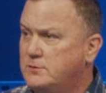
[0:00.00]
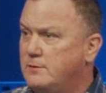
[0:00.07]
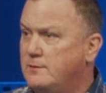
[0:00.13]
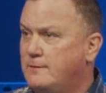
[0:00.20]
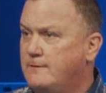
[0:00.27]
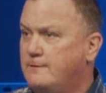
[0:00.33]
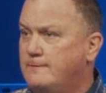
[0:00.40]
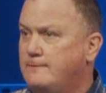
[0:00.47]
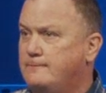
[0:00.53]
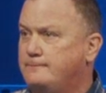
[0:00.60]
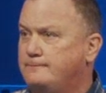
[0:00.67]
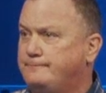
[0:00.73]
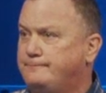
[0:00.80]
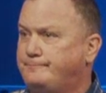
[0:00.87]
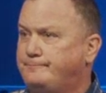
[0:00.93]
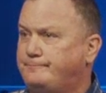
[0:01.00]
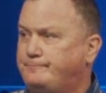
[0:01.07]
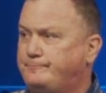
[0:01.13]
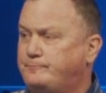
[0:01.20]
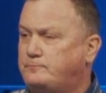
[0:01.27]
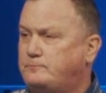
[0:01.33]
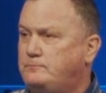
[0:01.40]

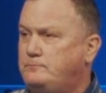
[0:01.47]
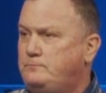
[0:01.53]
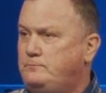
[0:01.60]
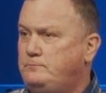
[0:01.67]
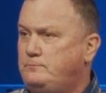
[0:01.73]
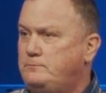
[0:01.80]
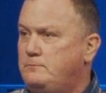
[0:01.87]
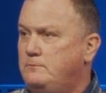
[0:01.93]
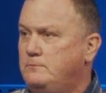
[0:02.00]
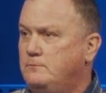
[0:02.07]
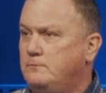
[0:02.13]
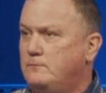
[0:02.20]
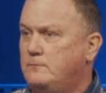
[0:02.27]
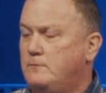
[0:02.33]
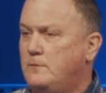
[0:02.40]
(silence)